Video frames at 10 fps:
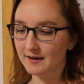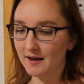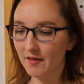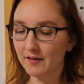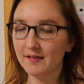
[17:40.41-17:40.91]

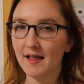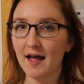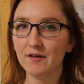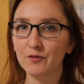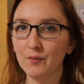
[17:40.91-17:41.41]
Now the
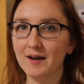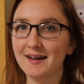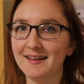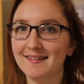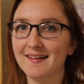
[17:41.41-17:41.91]
last one,
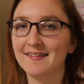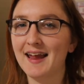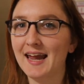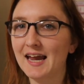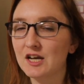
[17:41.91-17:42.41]
it says
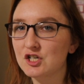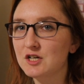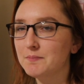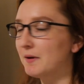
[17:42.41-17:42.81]
that Angie